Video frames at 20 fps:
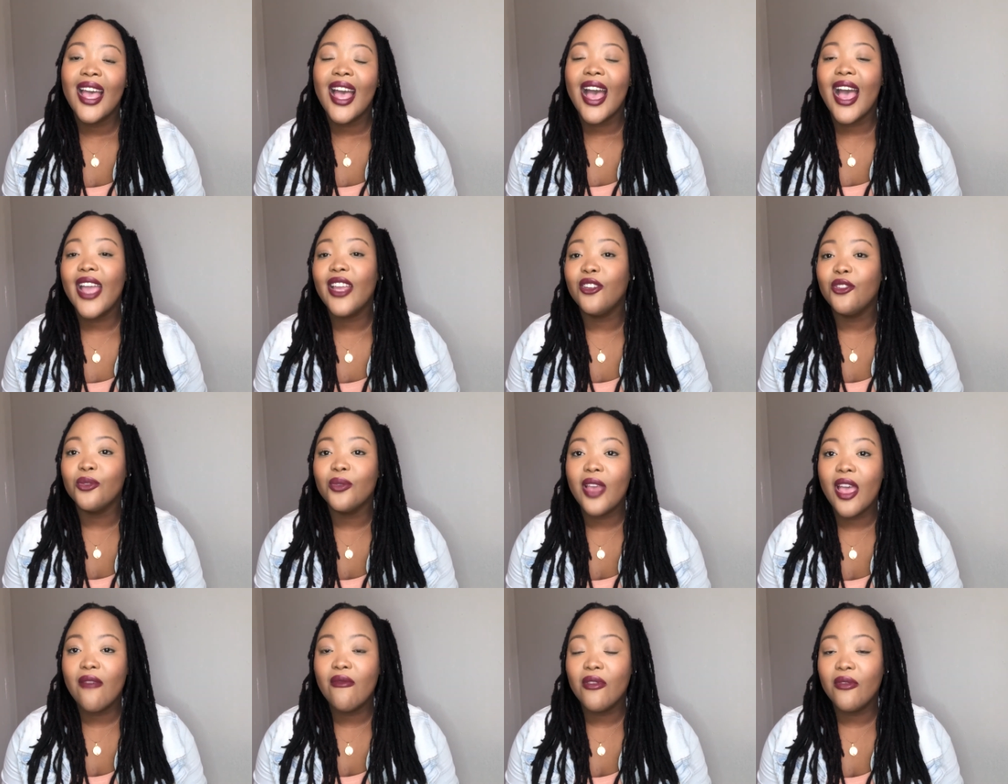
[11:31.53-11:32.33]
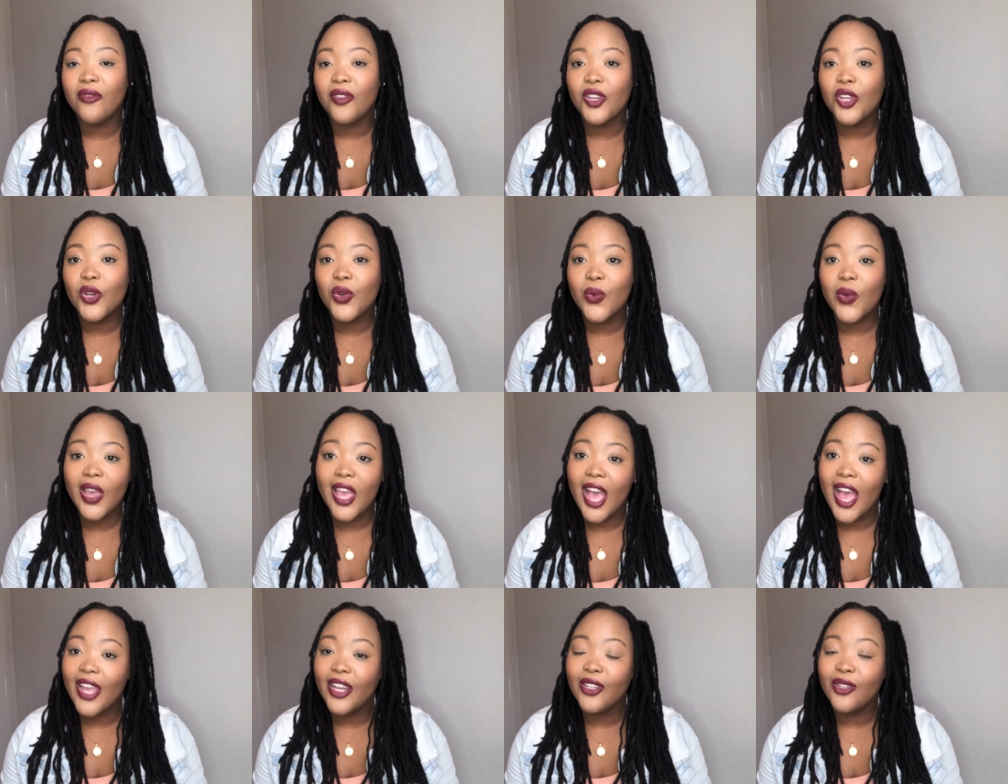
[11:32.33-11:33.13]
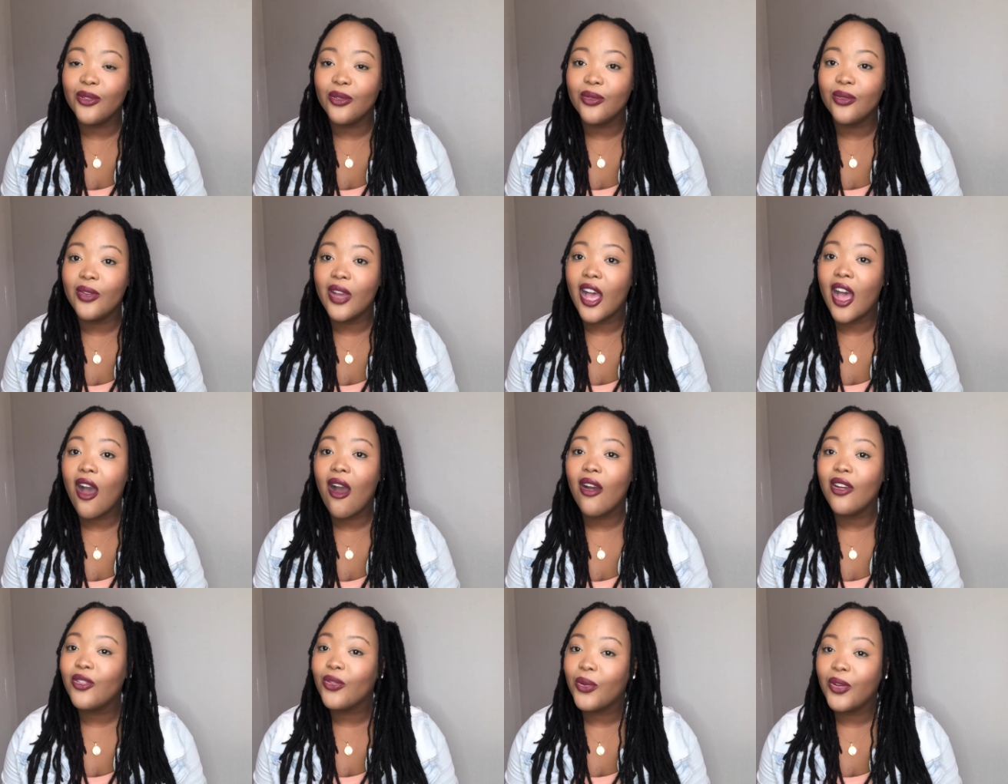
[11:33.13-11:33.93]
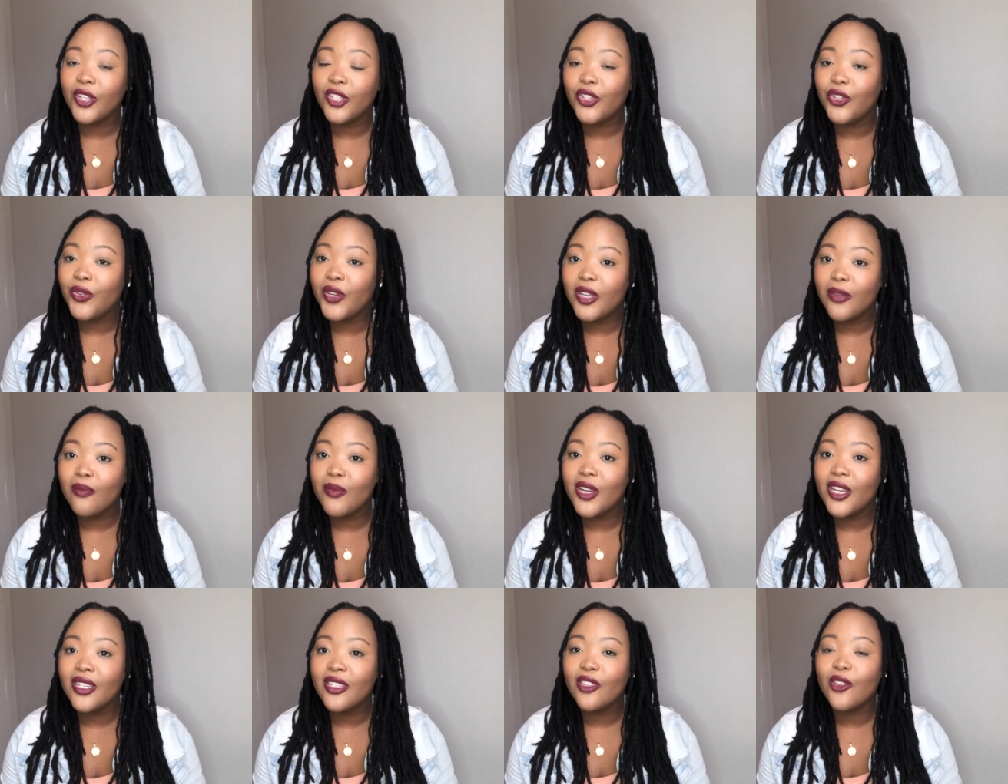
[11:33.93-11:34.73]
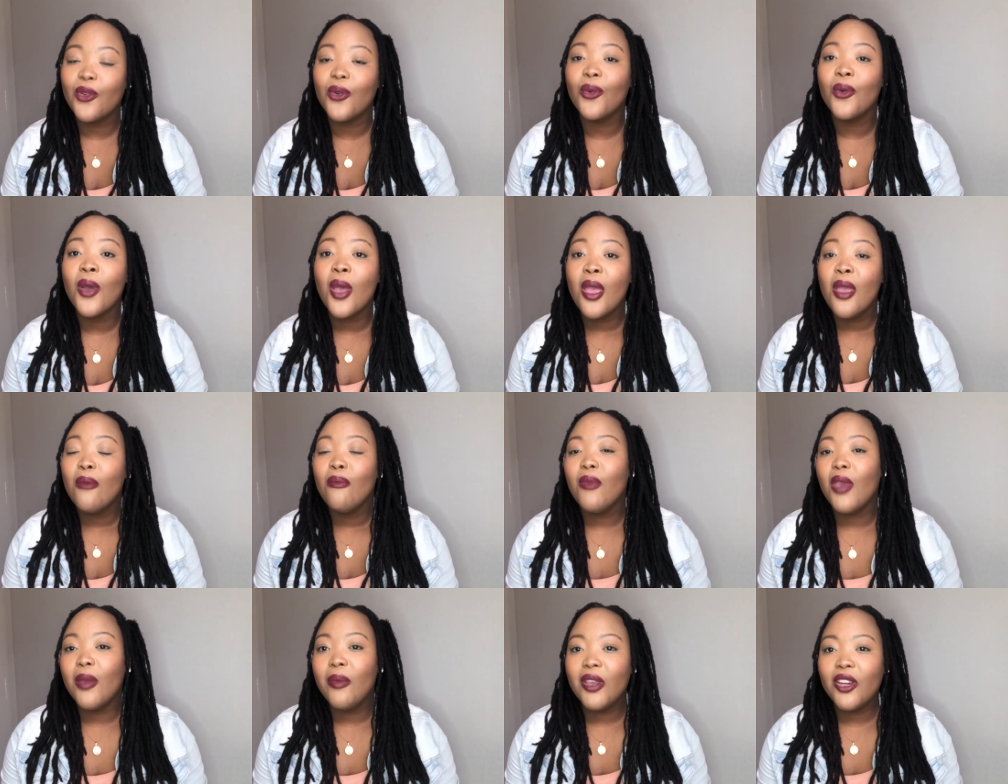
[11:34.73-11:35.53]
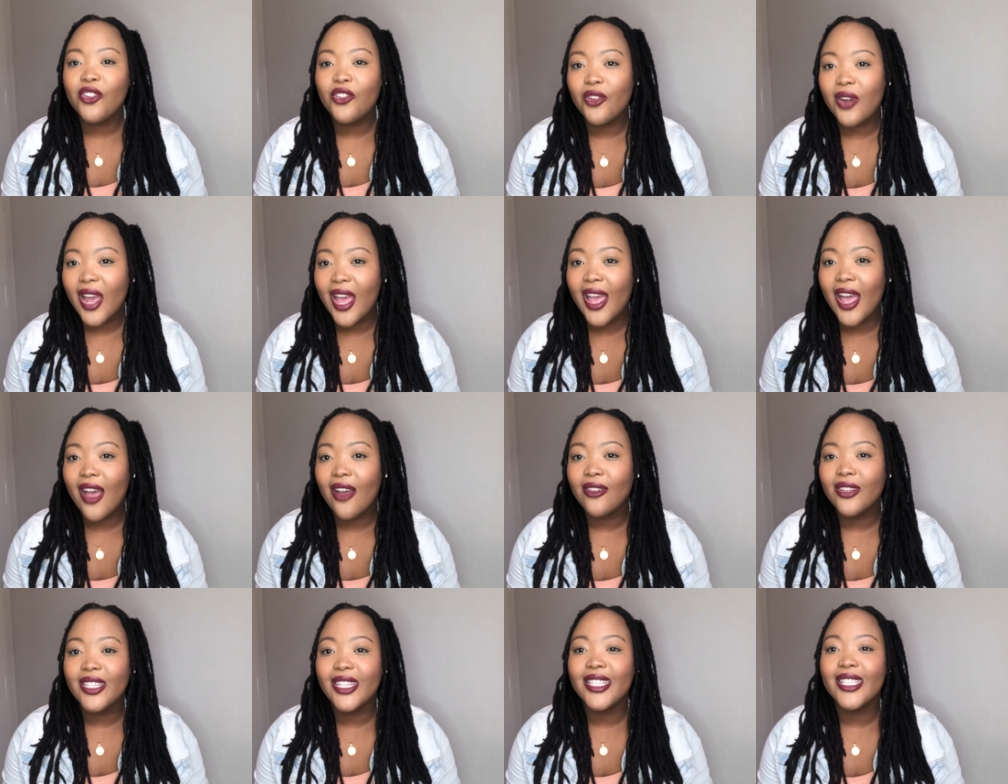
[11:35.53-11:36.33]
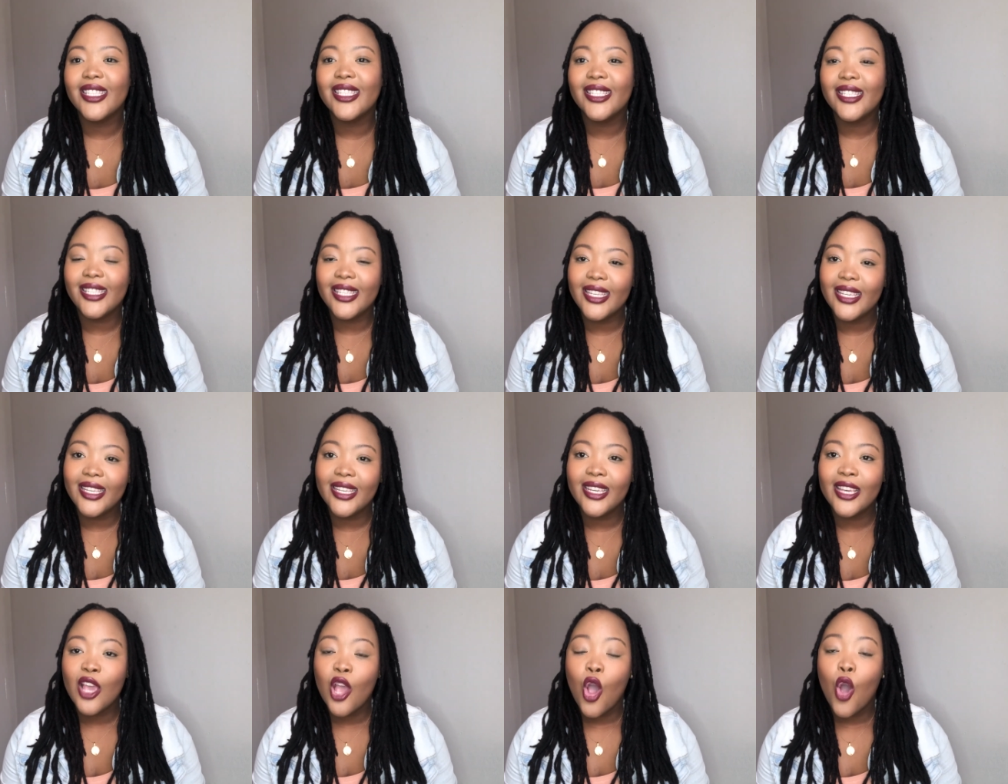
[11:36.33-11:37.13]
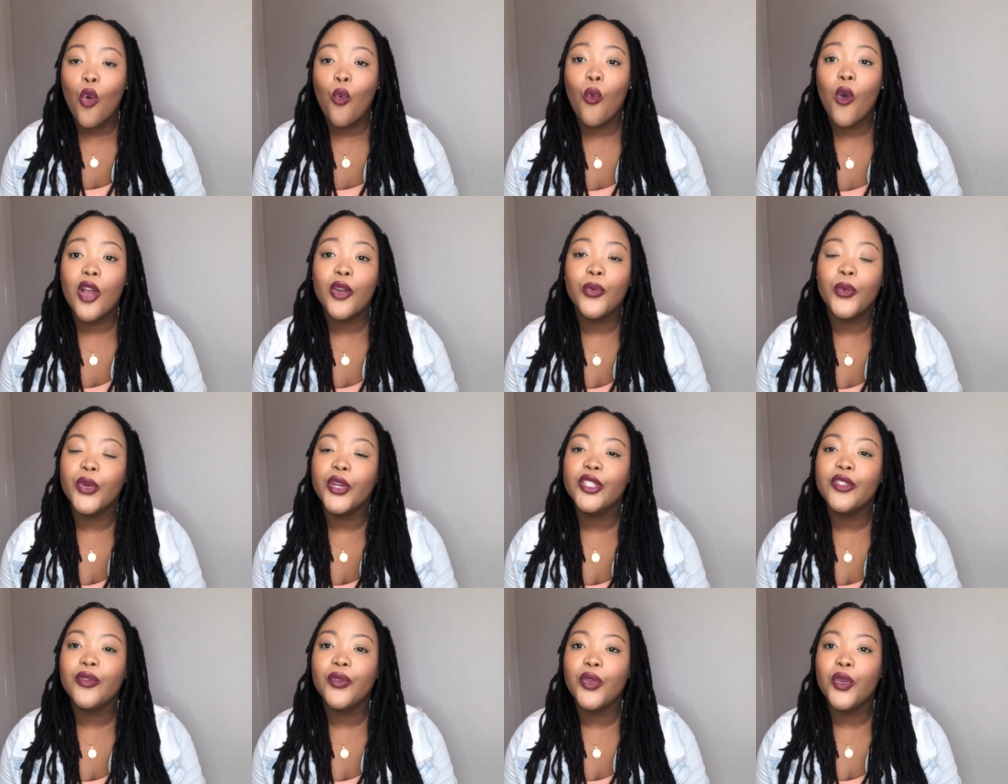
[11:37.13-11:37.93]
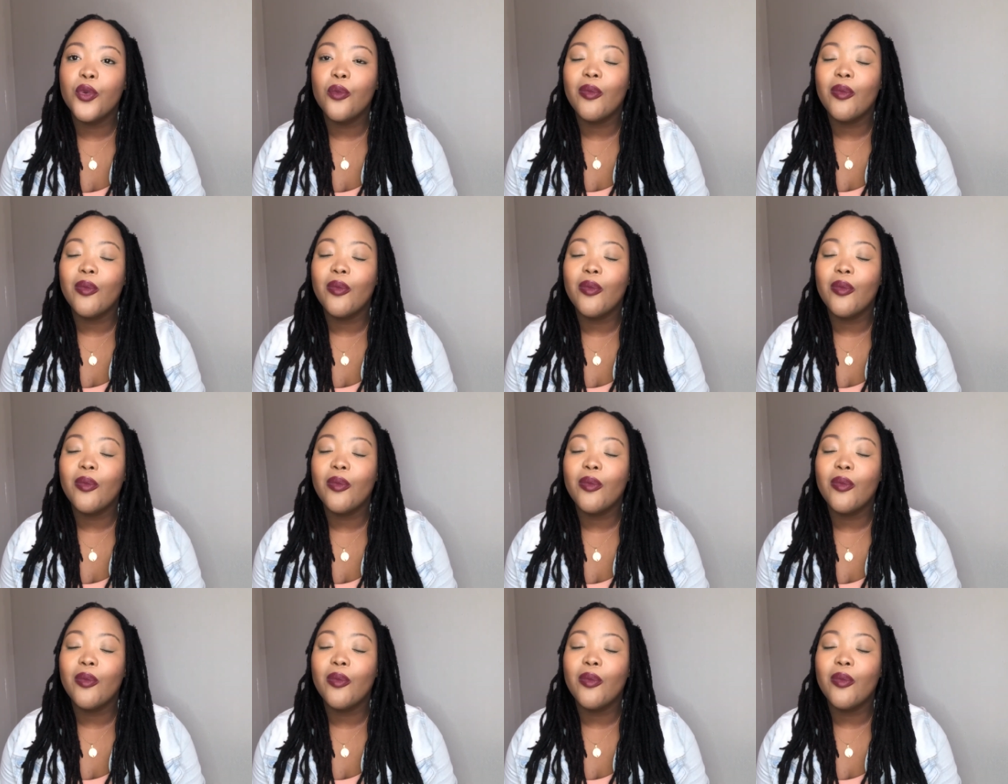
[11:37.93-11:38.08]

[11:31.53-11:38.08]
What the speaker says: I do have a video where I do a hot oil treatment, so maybe try out and see what works for you.